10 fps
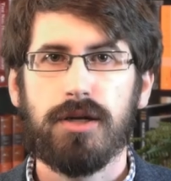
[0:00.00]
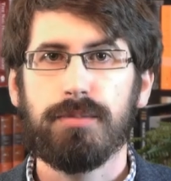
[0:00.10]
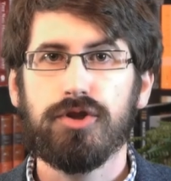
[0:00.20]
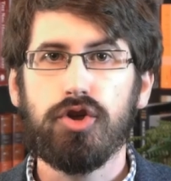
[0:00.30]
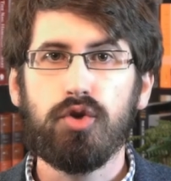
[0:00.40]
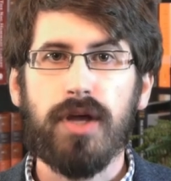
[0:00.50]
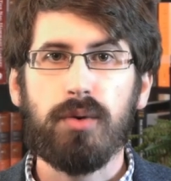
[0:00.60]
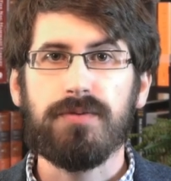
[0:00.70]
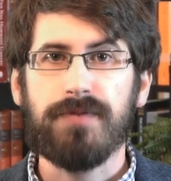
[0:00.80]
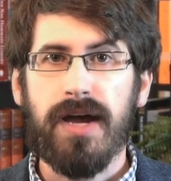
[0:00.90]
Number two, they
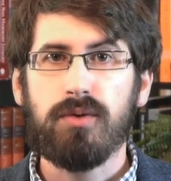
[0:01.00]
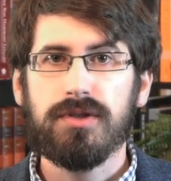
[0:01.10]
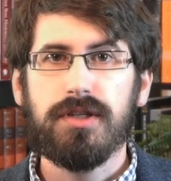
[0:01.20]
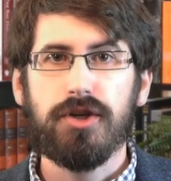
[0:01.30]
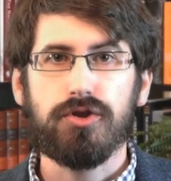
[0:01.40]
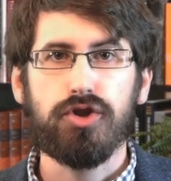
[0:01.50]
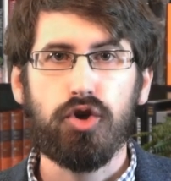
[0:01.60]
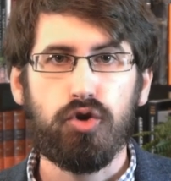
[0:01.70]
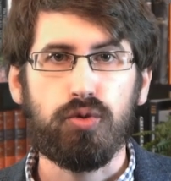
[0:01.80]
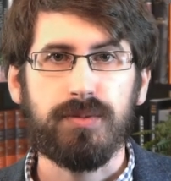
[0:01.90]
were found near
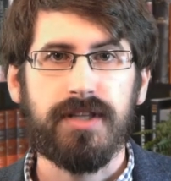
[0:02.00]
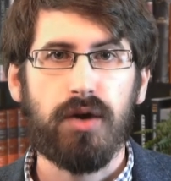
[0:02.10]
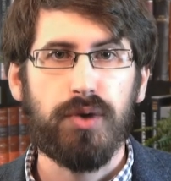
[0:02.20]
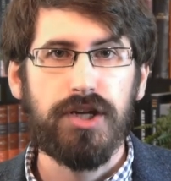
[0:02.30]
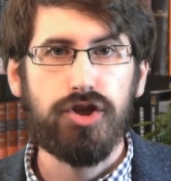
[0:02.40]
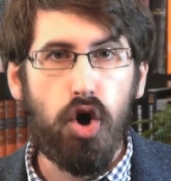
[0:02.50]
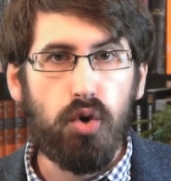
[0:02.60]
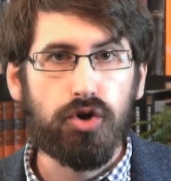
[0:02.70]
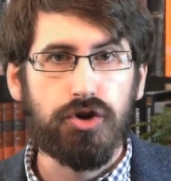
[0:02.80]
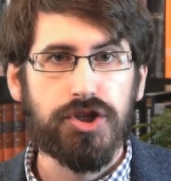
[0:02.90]
tombs that we
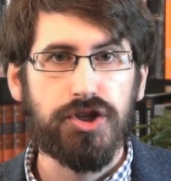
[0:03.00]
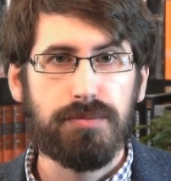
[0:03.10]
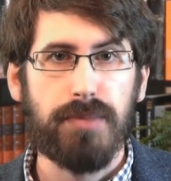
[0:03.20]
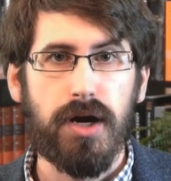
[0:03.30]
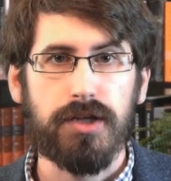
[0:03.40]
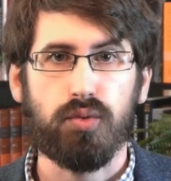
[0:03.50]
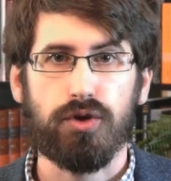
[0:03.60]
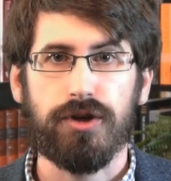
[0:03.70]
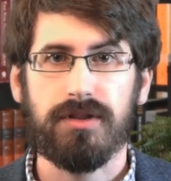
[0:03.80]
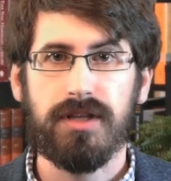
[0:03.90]
know Christian monks
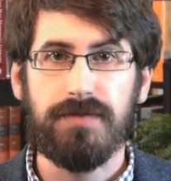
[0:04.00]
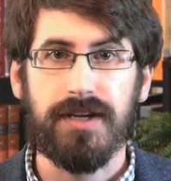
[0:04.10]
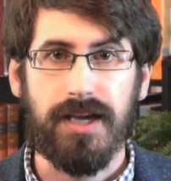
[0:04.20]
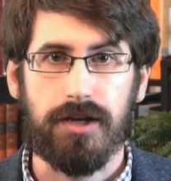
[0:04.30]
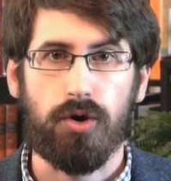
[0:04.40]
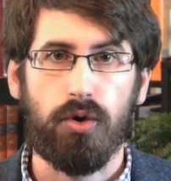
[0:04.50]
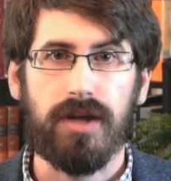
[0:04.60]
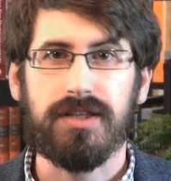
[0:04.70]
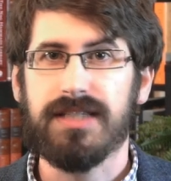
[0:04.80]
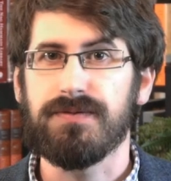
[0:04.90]
were living in, or
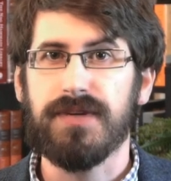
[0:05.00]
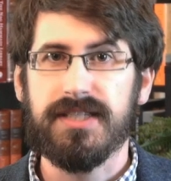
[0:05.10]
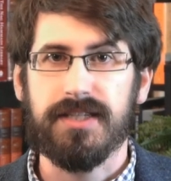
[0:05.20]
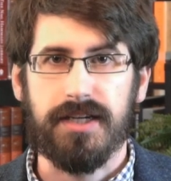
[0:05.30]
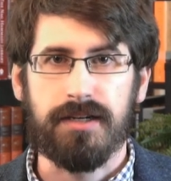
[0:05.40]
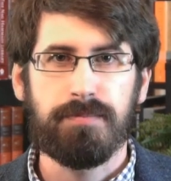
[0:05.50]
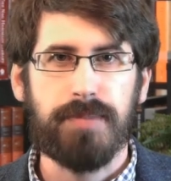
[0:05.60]
at least visited,